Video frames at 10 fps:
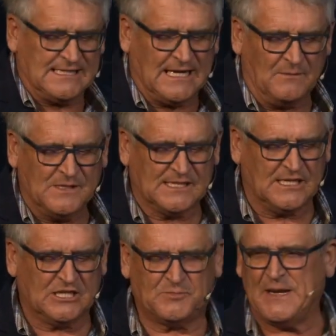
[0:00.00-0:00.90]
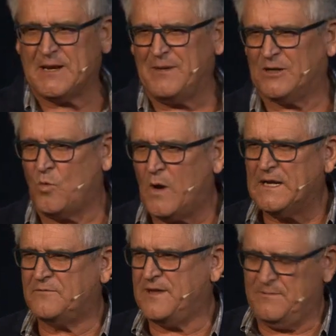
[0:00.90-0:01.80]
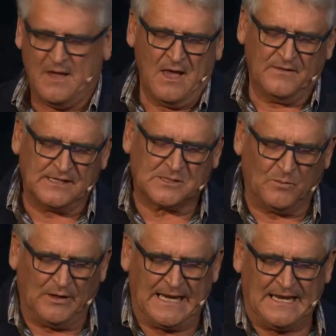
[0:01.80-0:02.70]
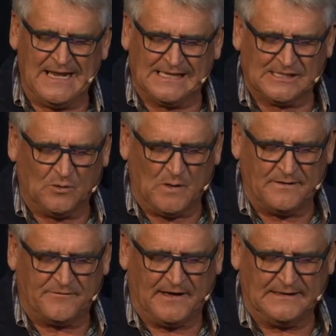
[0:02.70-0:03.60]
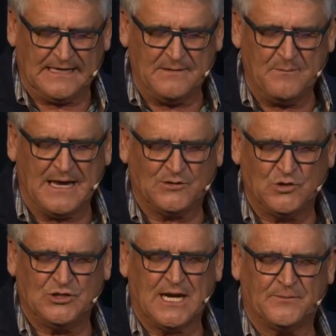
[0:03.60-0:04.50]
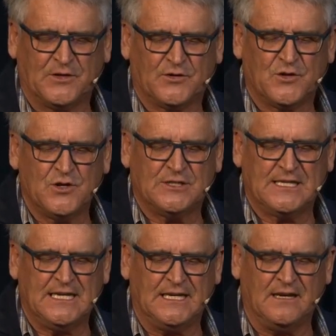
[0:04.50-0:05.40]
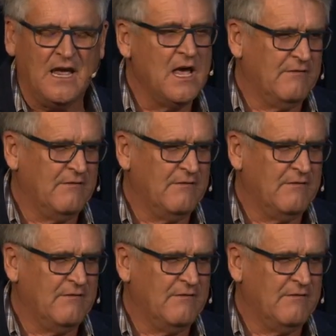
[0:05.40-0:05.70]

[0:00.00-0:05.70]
And I'm just going to speak about one of them this morning, and that's the one found in Matthew chapter 13,